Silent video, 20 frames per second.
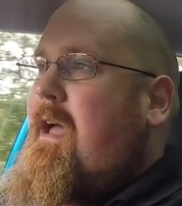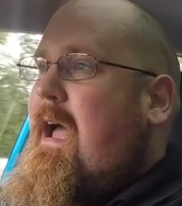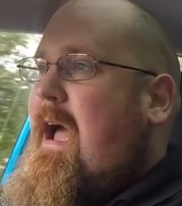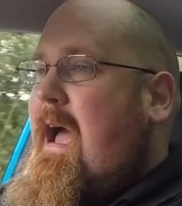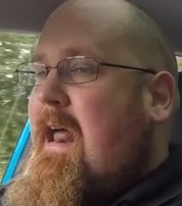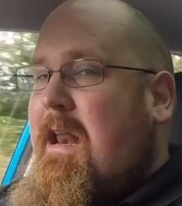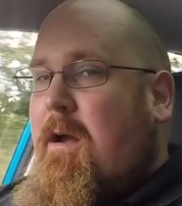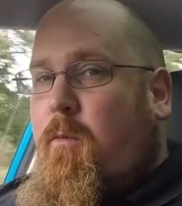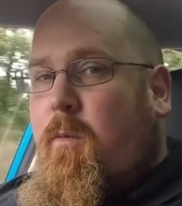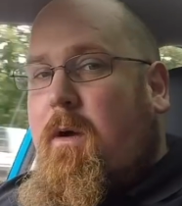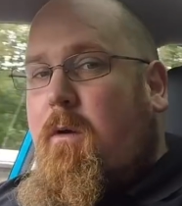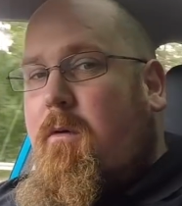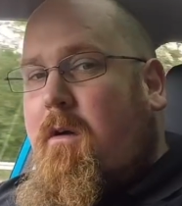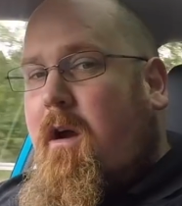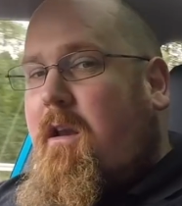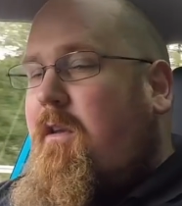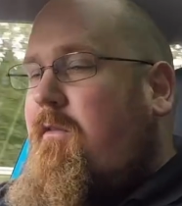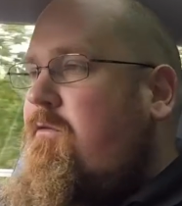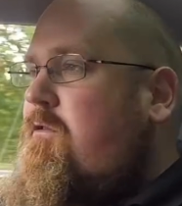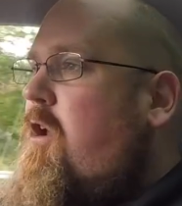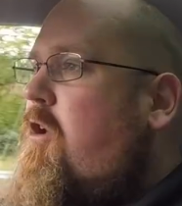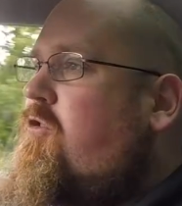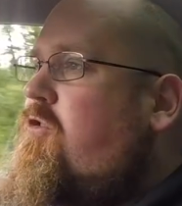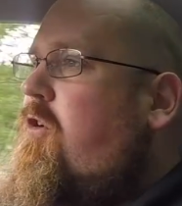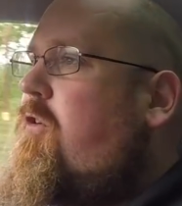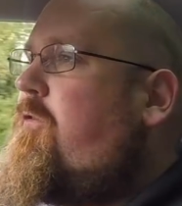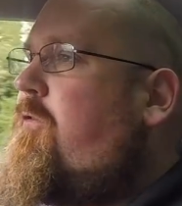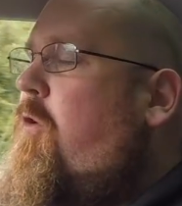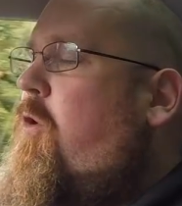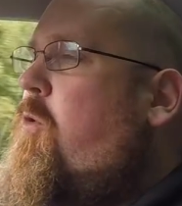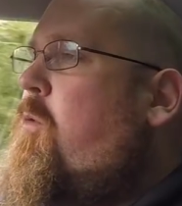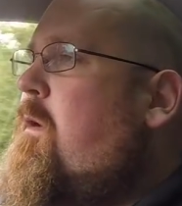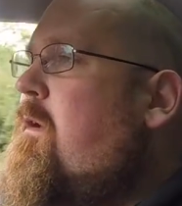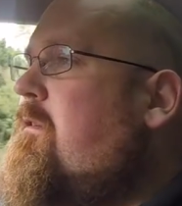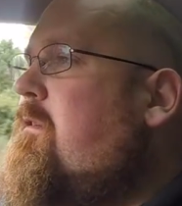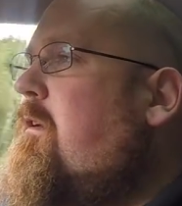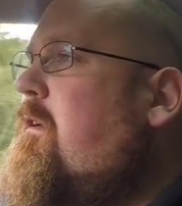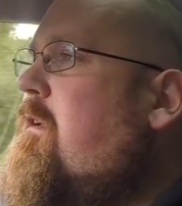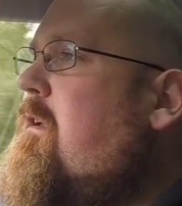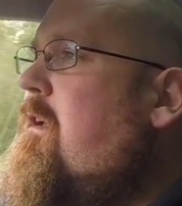and it will kind of nudge you
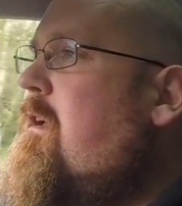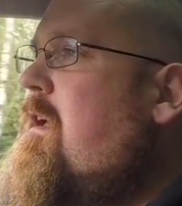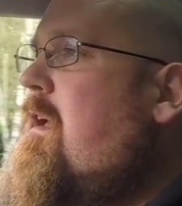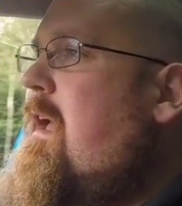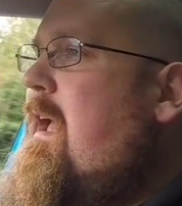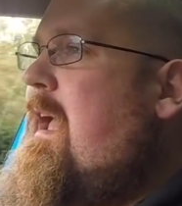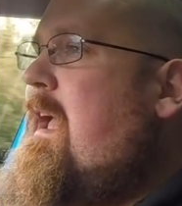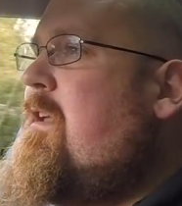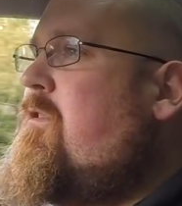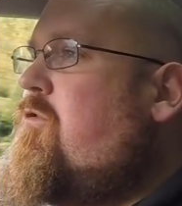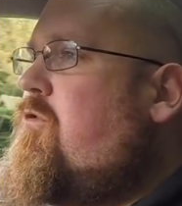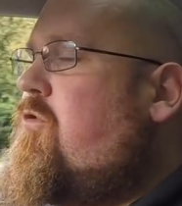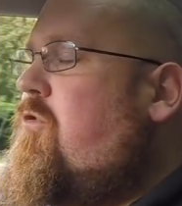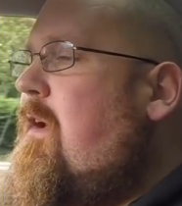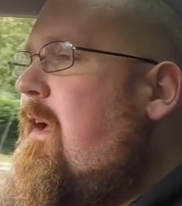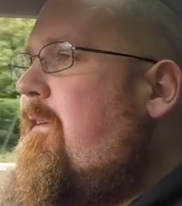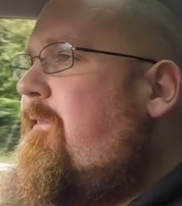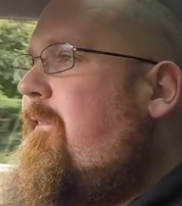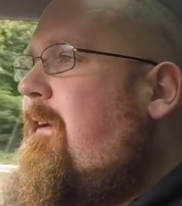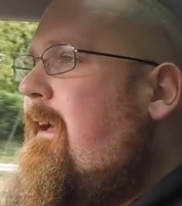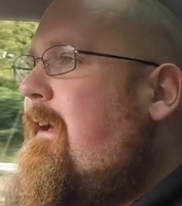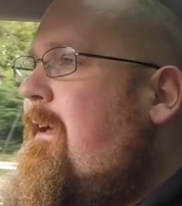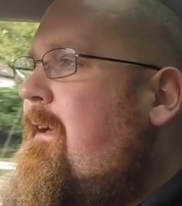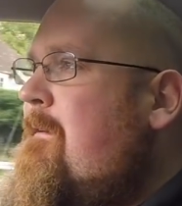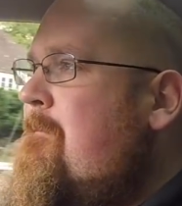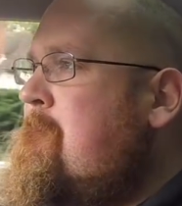forward in traffic.